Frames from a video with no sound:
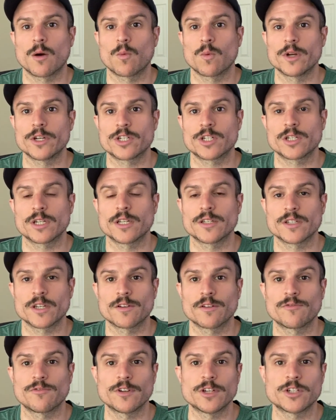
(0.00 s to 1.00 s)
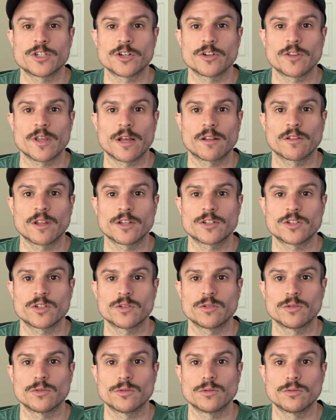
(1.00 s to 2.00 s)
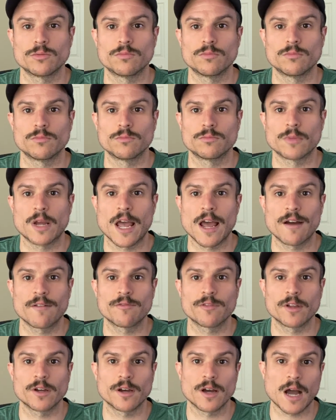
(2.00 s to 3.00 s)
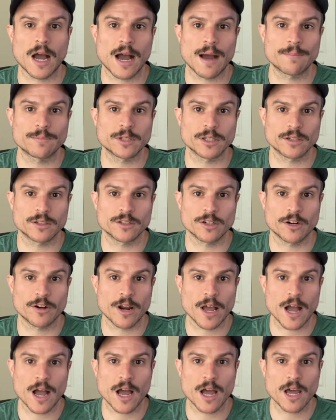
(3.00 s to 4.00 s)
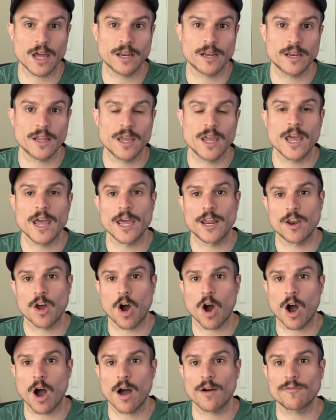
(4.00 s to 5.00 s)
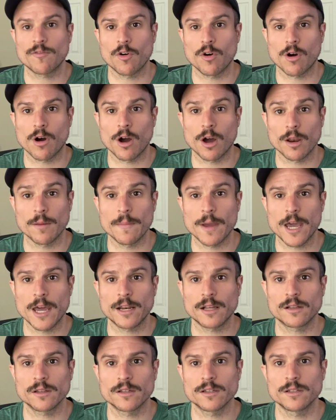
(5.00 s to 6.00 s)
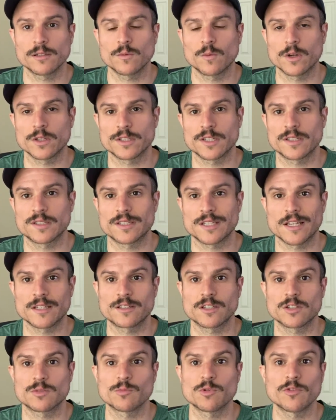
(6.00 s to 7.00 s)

which is a feature that lets you have the optic turn on and off automatically. Once it senses